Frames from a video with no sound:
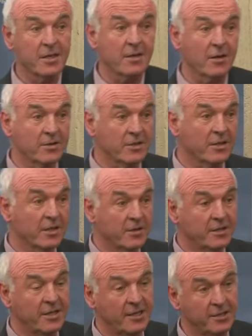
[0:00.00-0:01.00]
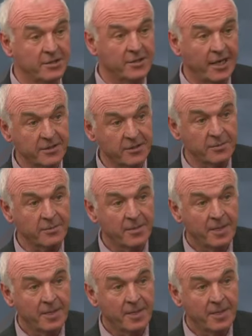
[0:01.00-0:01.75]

along the Danube.